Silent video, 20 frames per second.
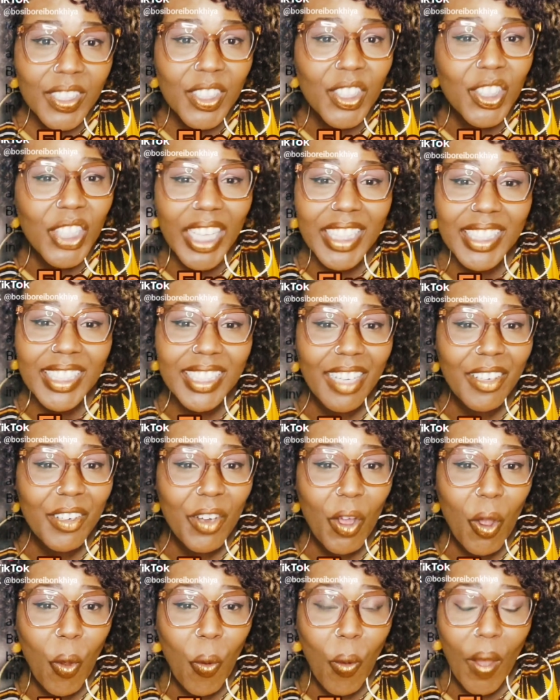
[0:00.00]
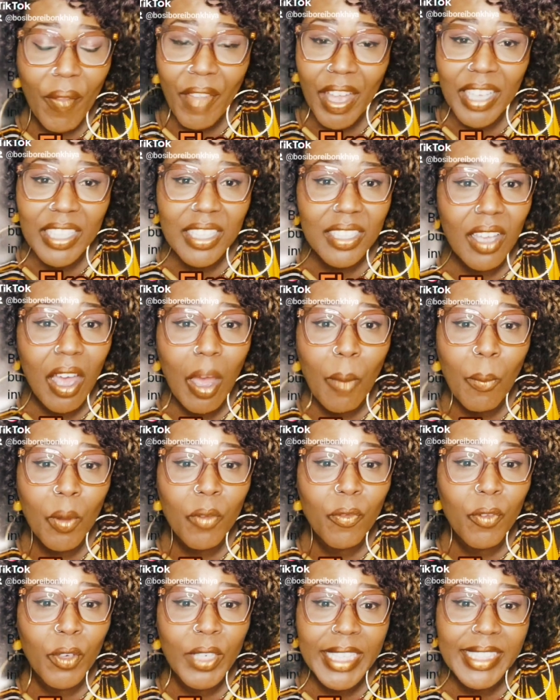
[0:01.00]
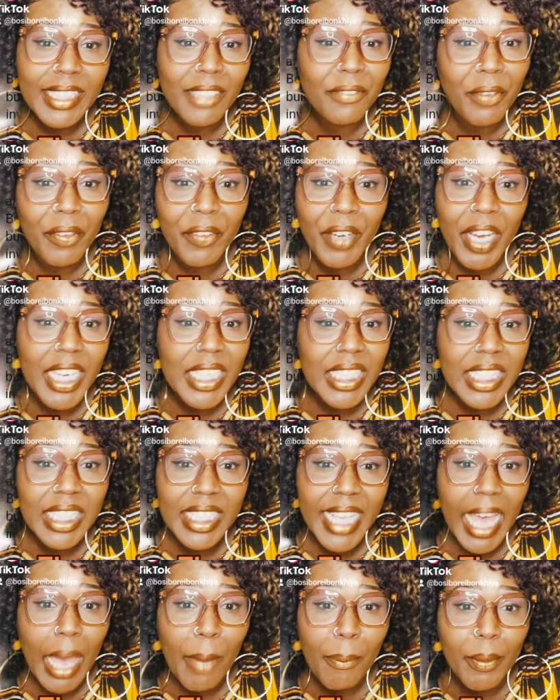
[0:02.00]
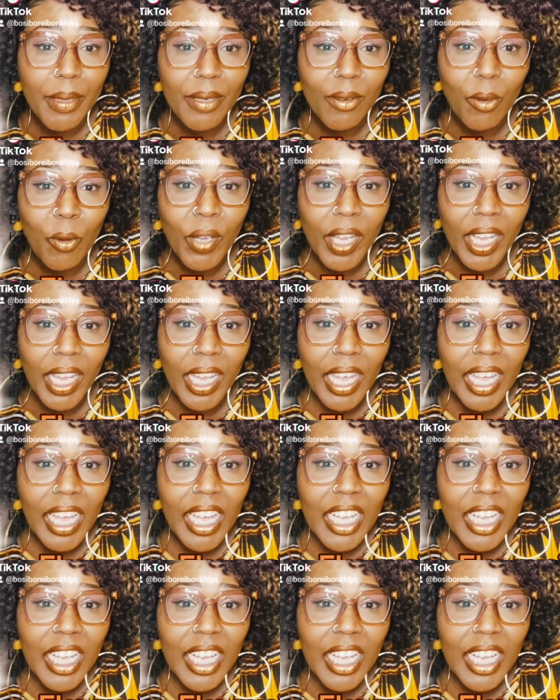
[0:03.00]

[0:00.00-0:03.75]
just an O, and that's common, phonetic variations happen, okay?